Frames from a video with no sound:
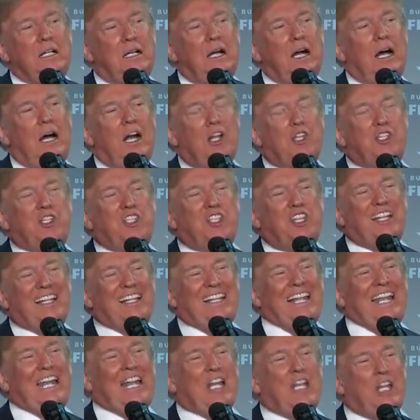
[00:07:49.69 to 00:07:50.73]
us the
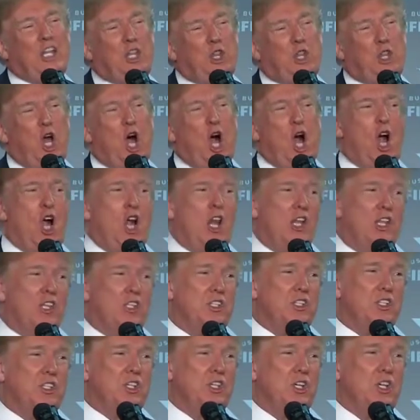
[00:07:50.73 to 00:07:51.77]
legal
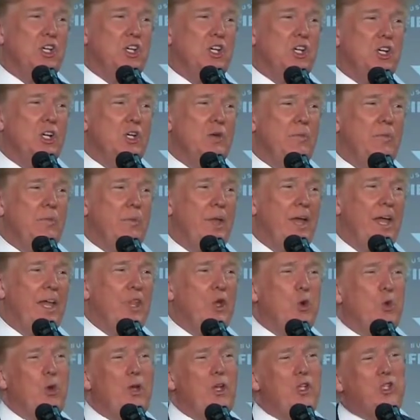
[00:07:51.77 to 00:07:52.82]
authorities and
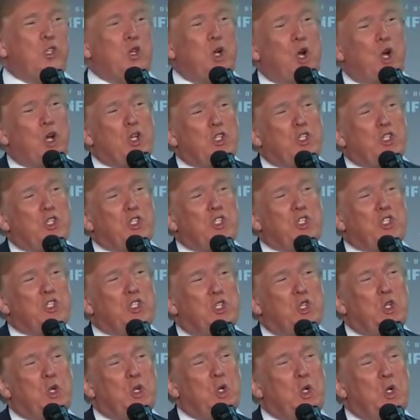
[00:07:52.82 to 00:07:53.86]
the resources
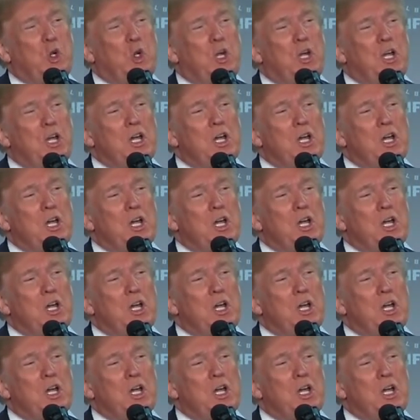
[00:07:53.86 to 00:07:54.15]
to